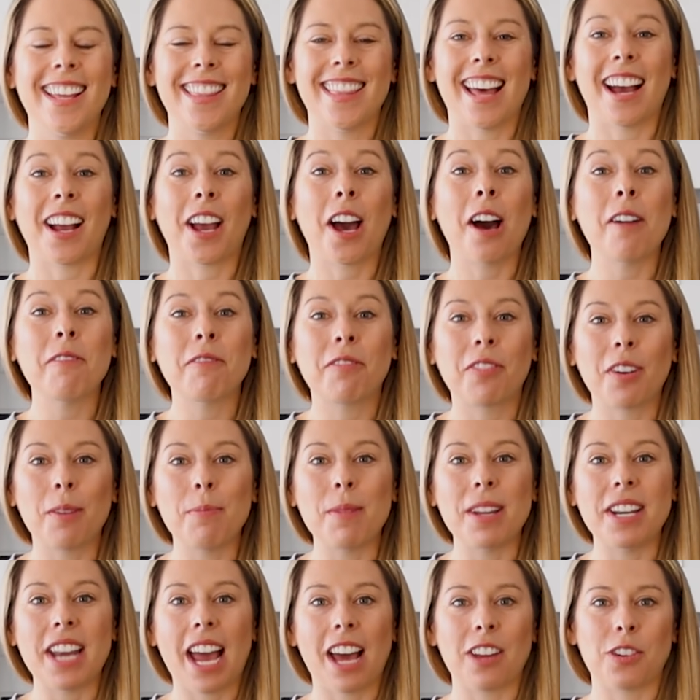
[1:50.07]
that come from
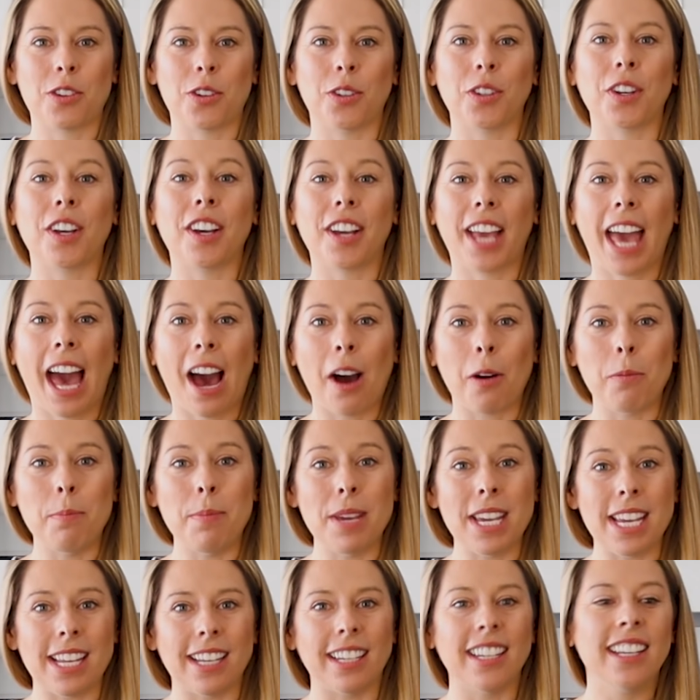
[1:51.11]
the natural cacao
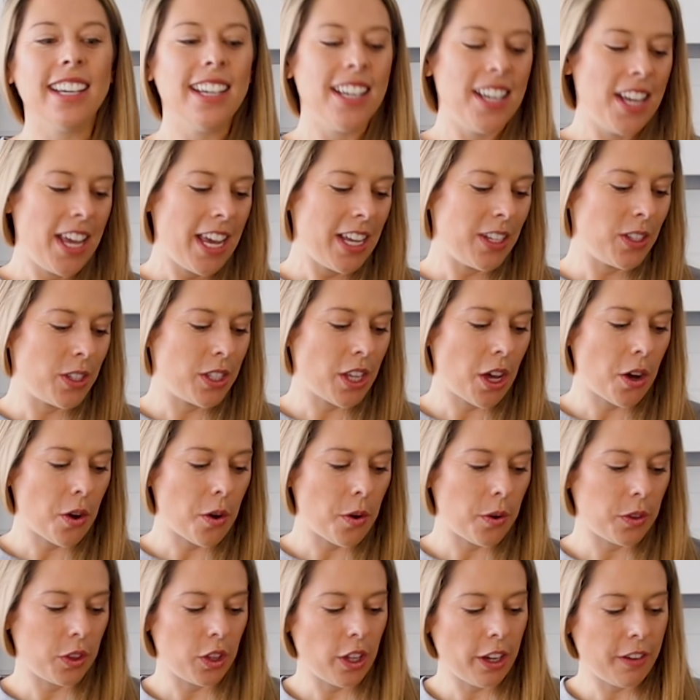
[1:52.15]
bean. And
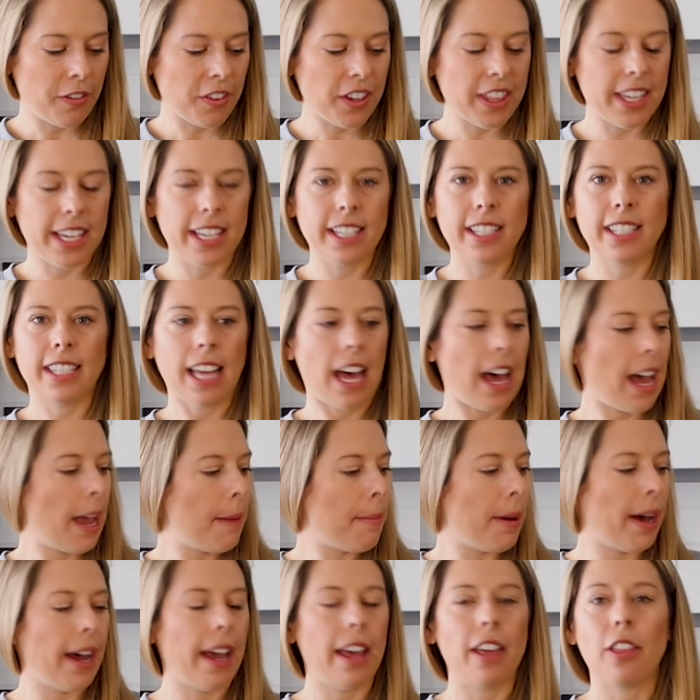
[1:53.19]
so look for this. I
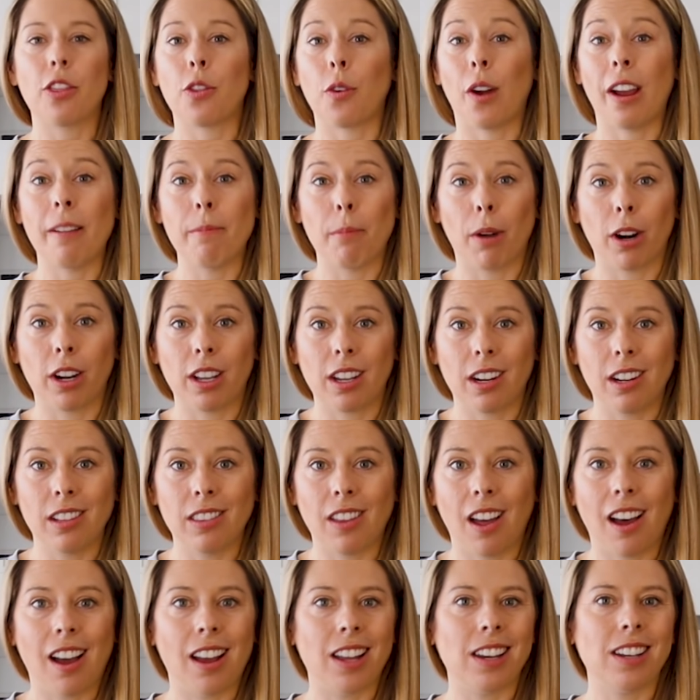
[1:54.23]
buy Thrive Market
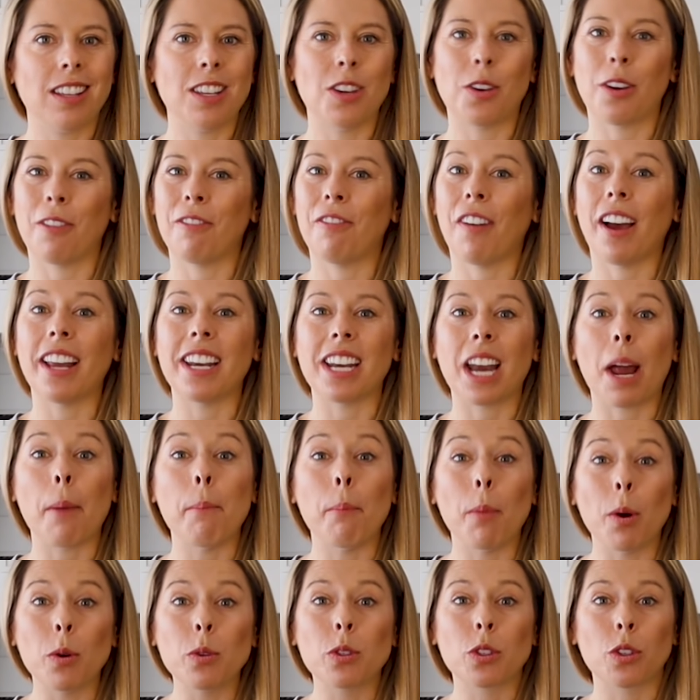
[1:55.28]
online. You can find it at
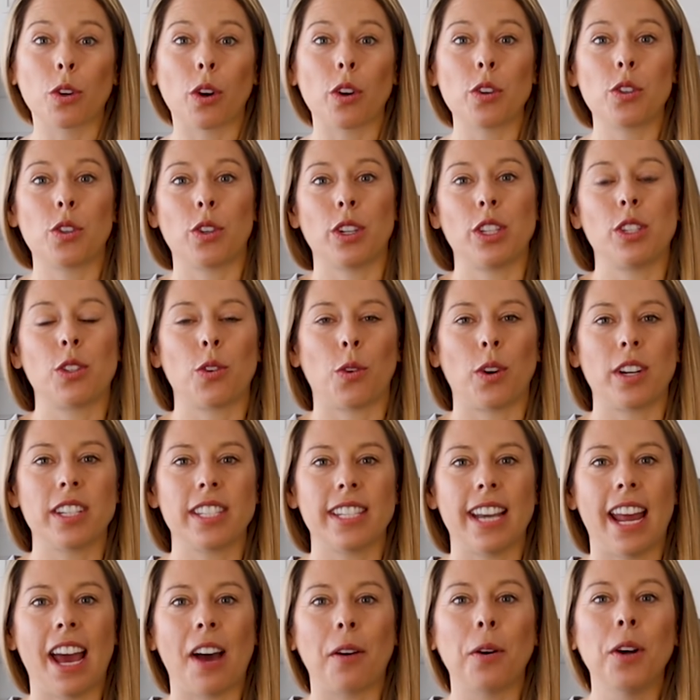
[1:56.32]
most grocery
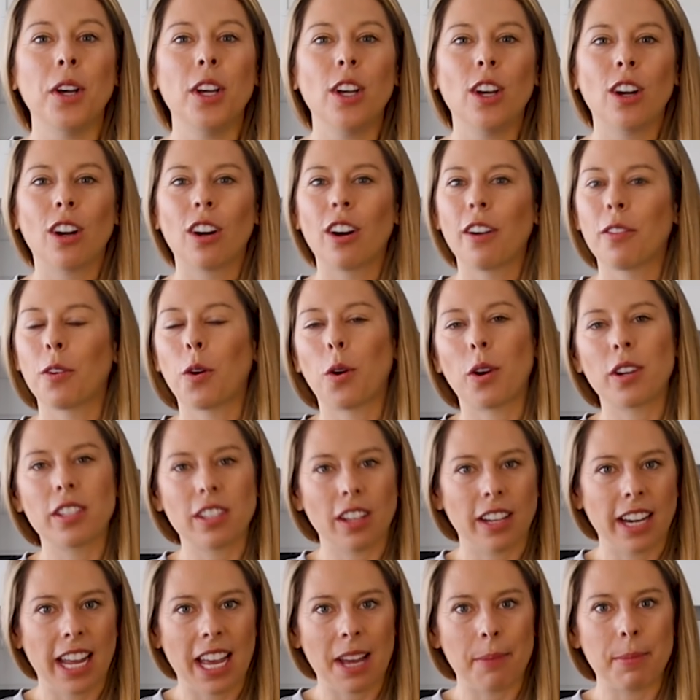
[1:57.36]
stores now, or of course
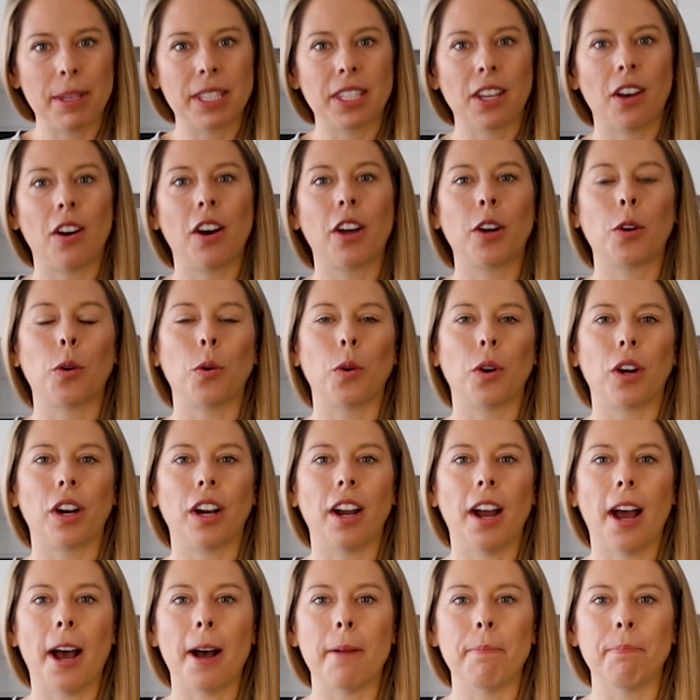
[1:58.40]
on Amazon
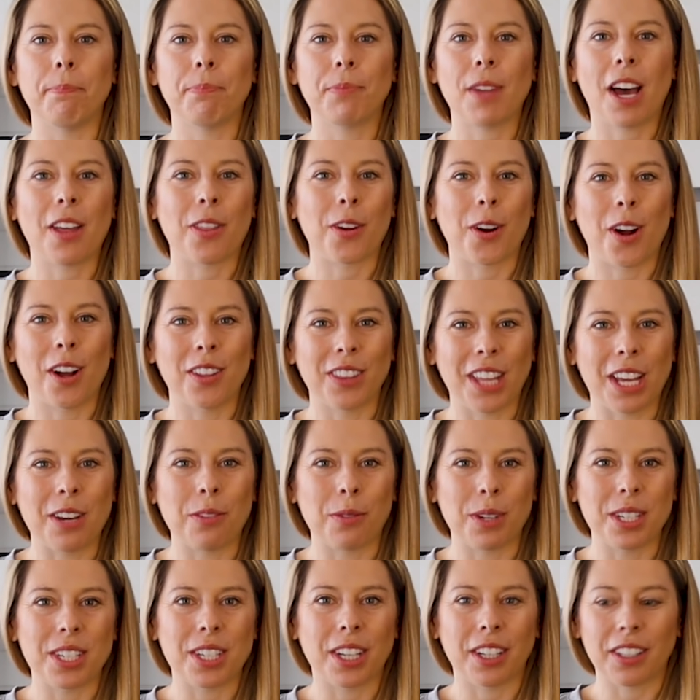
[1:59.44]
or other online
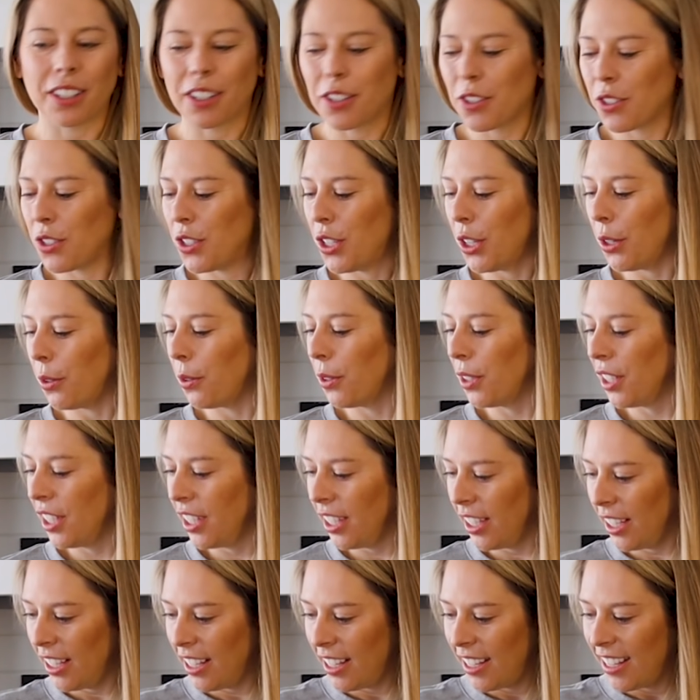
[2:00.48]
retailers too.
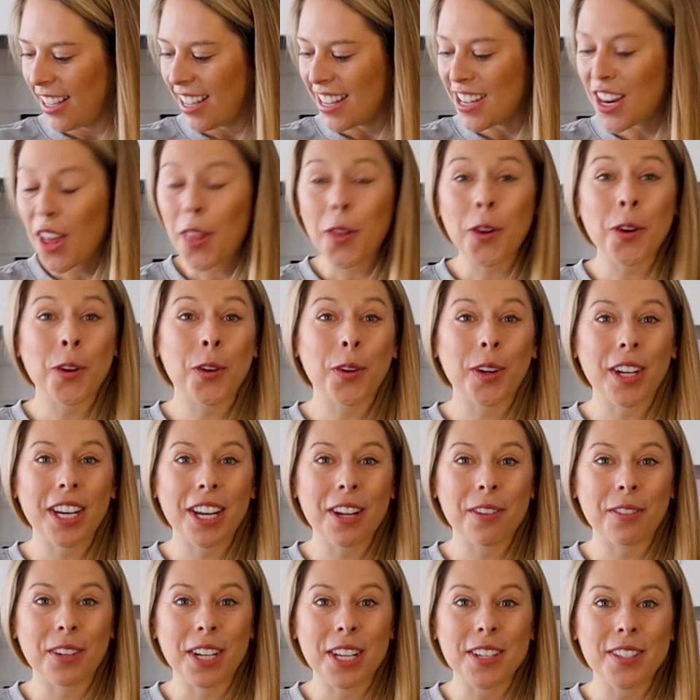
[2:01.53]
Another ingredient we're